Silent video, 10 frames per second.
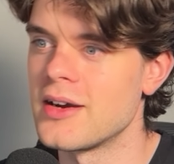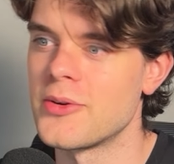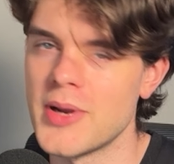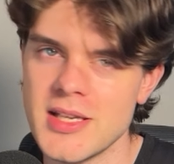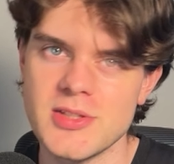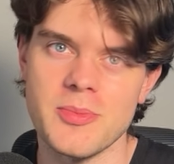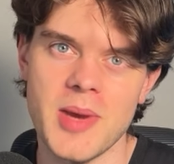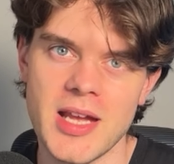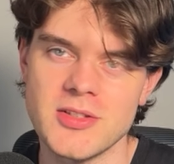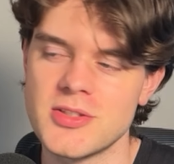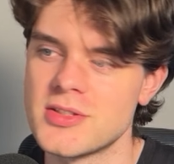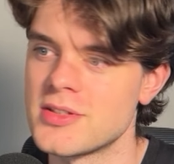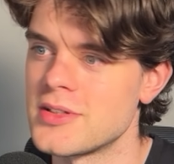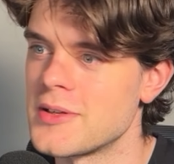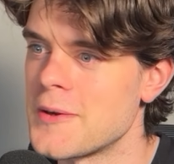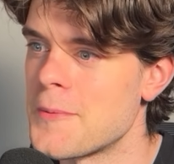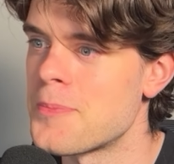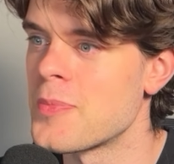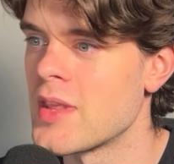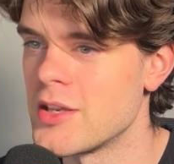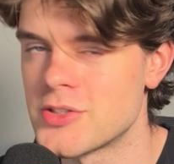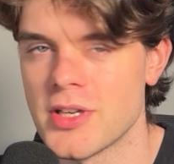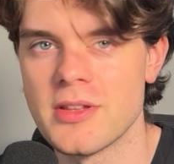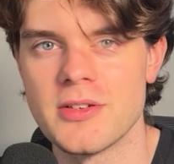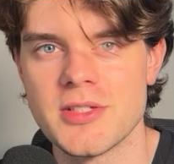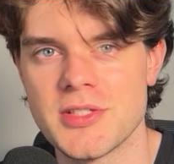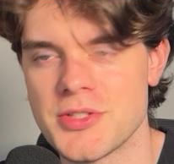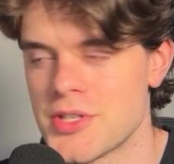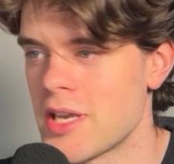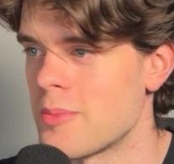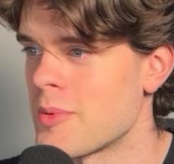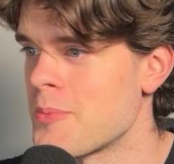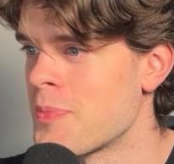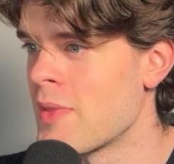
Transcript: arrays to match each other's shape.